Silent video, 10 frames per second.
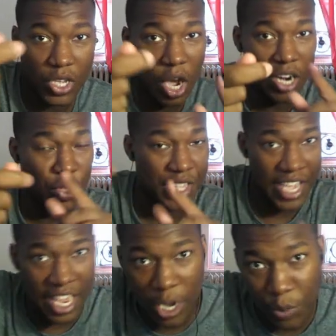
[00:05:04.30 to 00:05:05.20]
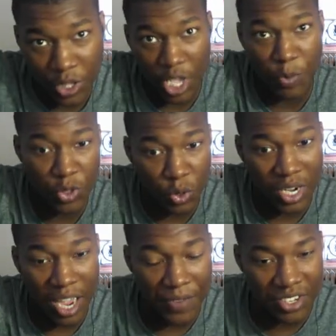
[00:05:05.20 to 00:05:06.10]
we caught it on the end, and we threw
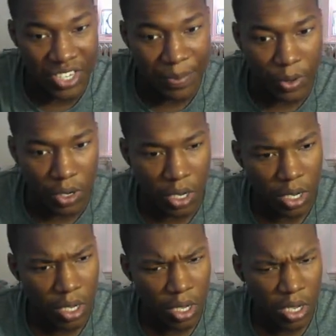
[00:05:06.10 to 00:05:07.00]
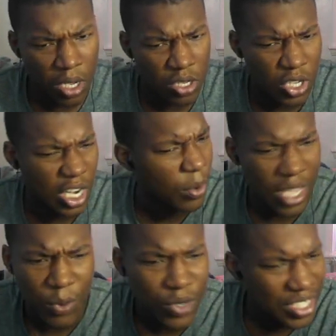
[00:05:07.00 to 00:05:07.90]
the knife at Shepherd. So
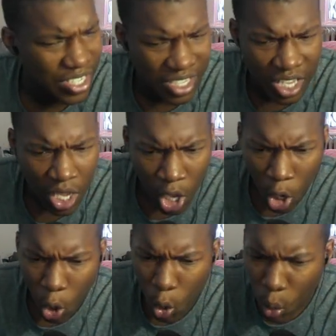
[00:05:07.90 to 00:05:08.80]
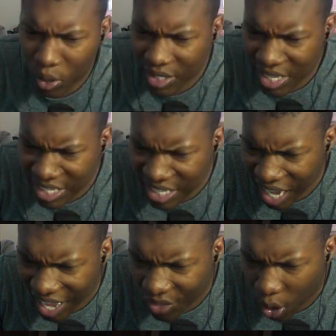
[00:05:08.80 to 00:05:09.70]
that wasn't. Who was this
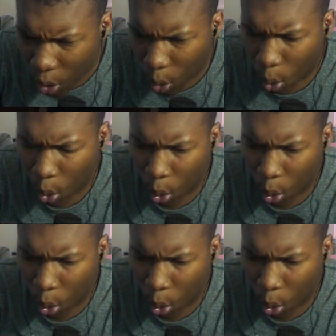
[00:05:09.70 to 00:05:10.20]
guy though?